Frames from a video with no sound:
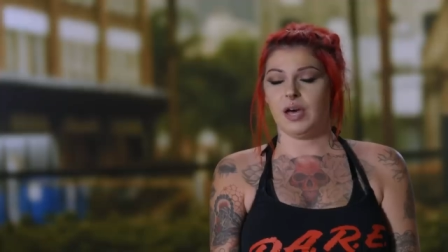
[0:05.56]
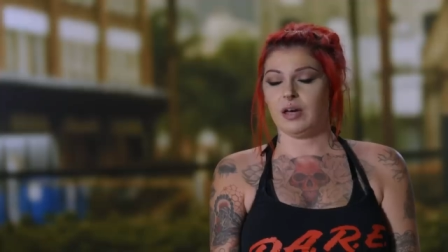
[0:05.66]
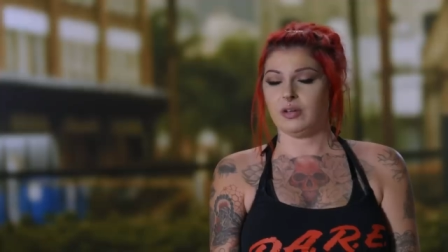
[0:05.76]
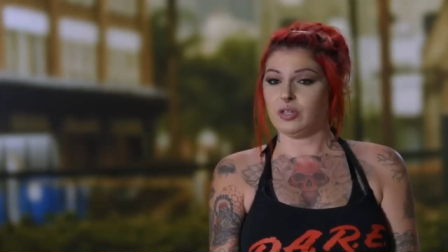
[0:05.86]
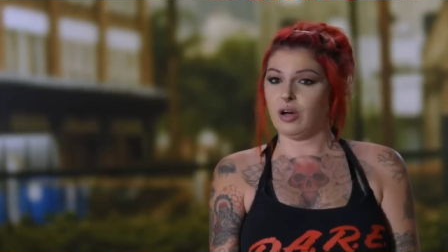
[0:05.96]
they
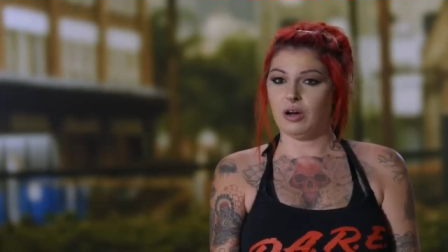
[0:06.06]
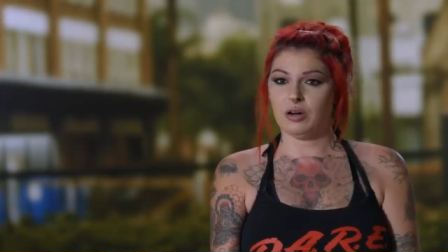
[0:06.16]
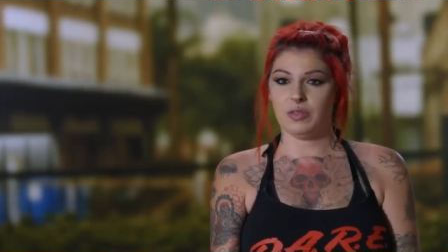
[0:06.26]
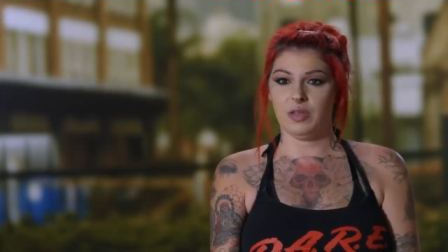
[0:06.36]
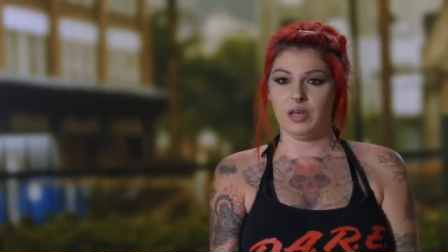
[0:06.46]
had a
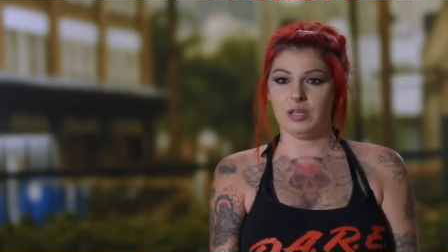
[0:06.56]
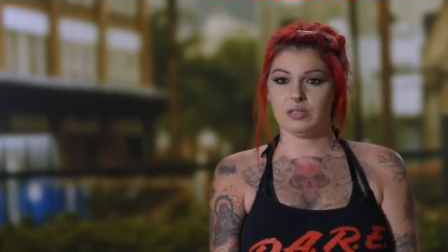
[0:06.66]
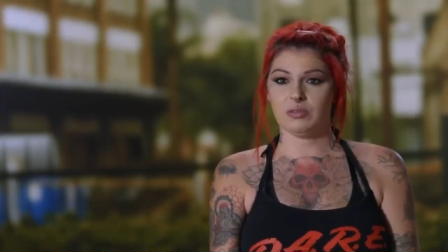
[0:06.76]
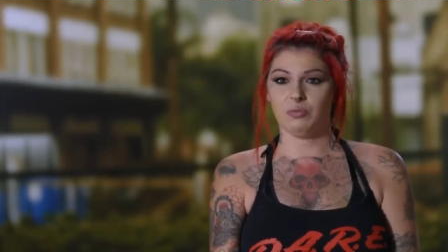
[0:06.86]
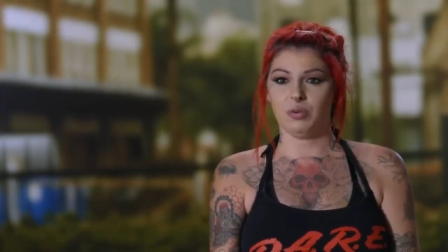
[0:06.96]
dog
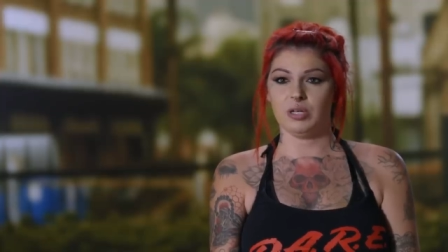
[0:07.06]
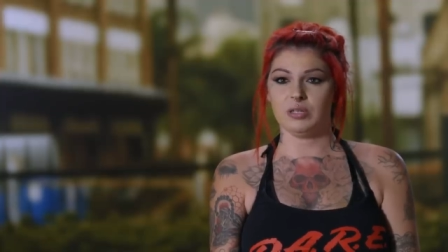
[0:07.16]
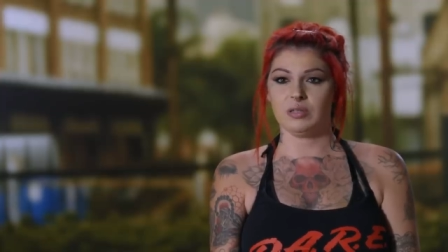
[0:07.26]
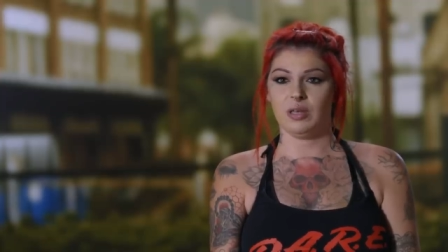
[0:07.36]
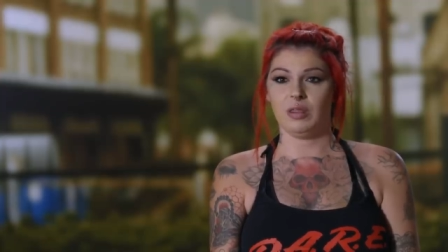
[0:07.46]
that
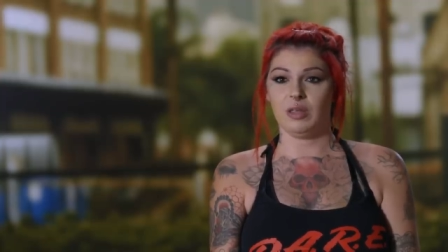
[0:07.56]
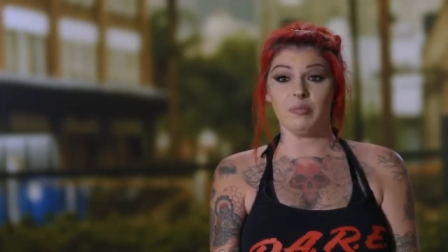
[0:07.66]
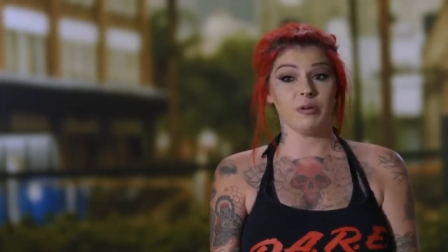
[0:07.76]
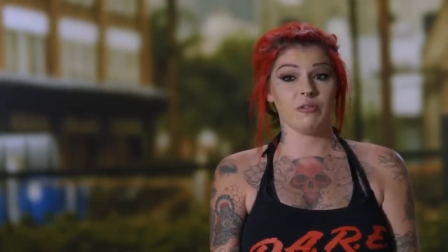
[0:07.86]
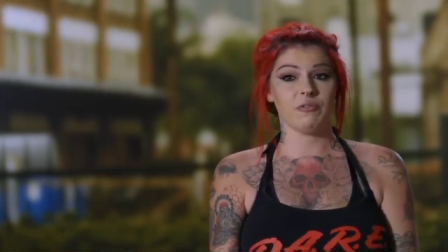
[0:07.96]
was in
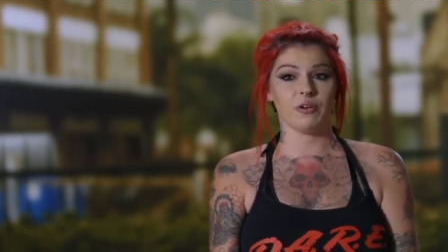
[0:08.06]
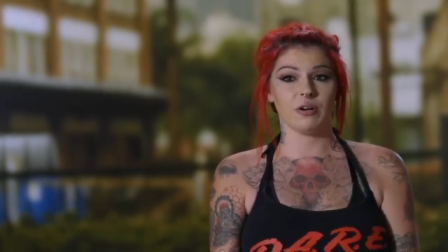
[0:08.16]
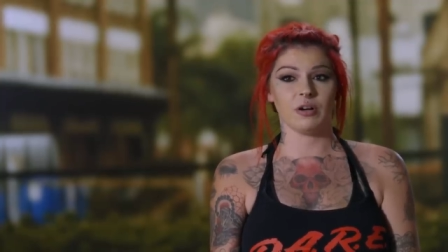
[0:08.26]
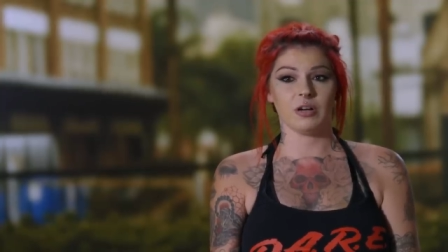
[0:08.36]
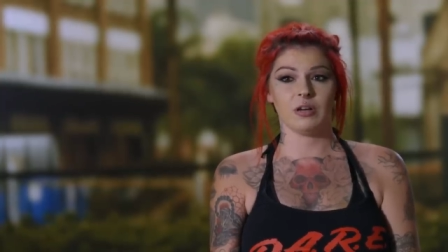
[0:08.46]
labor
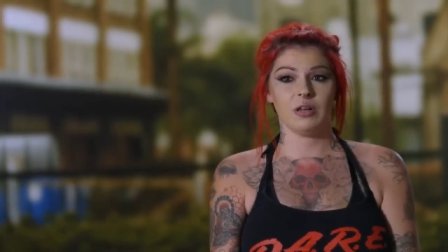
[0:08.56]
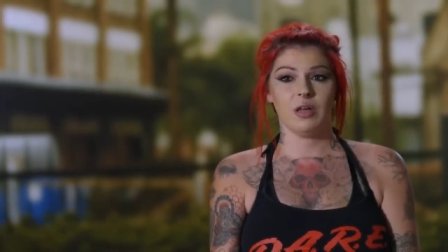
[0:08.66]
for